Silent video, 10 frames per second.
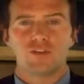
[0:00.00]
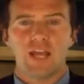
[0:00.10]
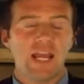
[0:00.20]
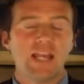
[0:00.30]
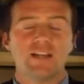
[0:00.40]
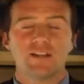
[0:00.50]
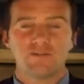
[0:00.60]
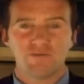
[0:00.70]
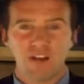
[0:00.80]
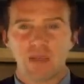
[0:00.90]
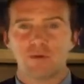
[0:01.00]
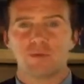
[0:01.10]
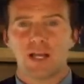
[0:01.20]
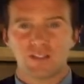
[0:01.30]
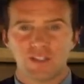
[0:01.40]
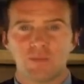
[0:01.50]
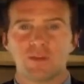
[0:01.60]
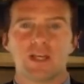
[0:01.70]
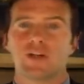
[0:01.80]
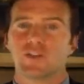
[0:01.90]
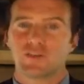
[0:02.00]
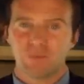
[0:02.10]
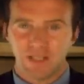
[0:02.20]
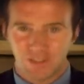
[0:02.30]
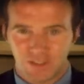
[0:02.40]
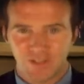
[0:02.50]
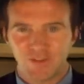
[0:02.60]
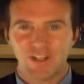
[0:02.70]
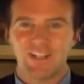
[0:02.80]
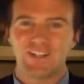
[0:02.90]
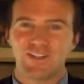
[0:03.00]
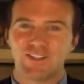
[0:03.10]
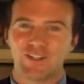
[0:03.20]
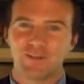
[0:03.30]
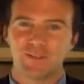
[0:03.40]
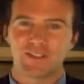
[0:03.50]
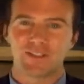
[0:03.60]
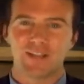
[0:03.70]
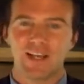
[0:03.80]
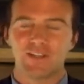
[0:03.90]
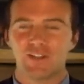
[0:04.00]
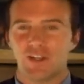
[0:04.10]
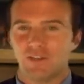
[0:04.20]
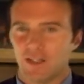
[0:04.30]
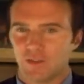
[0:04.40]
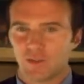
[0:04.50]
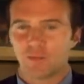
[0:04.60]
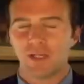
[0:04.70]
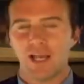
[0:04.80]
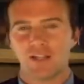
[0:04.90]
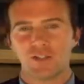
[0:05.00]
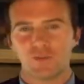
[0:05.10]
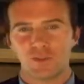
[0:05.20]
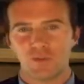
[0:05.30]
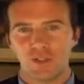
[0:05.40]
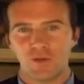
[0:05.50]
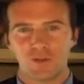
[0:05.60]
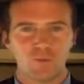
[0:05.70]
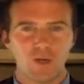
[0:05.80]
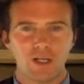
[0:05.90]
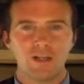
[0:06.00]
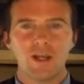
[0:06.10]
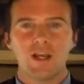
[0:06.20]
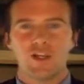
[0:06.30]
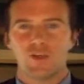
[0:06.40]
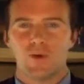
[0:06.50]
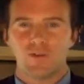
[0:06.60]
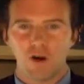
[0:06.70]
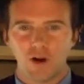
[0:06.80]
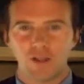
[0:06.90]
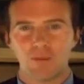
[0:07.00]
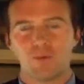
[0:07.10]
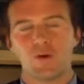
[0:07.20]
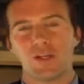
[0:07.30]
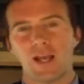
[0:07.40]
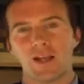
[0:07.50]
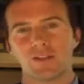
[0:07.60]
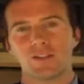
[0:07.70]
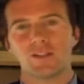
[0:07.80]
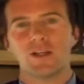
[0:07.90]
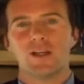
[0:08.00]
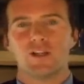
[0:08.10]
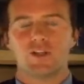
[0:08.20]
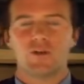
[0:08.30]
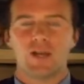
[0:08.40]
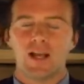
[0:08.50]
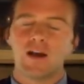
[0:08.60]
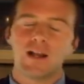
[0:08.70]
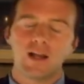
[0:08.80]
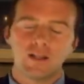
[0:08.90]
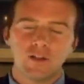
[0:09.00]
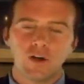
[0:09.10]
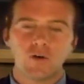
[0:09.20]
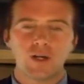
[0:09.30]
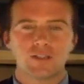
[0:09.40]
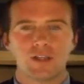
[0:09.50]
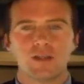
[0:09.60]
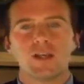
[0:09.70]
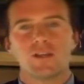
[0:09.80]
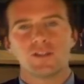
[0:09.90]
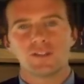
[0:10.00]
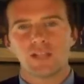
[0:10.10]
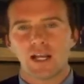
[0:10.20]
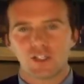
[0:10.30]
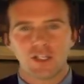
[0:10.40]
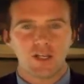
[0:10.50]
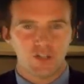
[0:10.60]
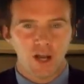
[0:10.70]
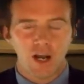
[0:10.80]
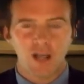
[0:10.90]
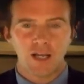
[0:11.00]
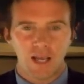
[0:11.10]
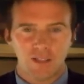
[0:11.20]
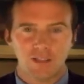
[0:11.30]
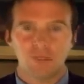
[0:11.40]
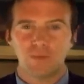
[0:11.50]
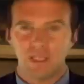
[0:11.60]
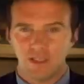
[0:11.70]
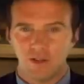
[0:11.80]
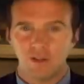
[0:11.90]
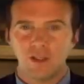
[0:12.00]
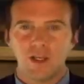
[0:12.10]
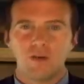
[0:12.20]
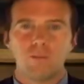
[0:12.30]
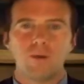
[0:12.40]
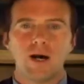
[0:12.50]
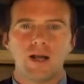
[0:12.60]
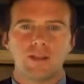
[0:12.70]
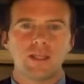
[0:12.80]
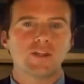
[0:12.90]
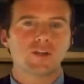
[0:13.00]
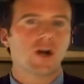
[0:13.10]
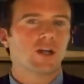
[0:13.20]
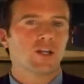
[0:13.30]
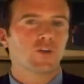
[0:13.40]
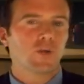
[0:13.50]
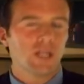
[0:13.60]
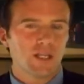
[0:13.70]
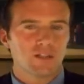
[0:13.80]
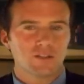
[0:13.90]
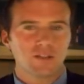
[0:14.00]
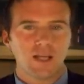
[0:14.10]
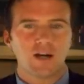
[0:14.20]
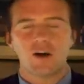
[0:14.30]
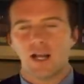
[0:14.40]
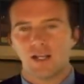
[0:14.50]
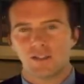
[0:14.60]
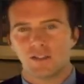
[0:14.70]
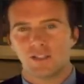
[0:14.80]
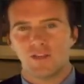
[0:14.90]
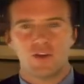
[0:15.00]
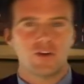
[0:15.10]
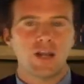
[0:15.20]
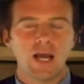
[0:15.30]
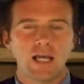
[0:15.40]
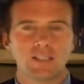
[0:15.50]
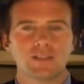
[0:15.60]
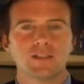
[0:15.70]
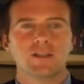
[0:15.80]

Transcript: 8 fibroblast stimulators being delivered into your dermis. Okay, so you have L-ascorbic acid, which we know is one. You have R-lipoic acid. And I know I say this is actually a non-acid peel, but these are ingredients that are acids, and they're not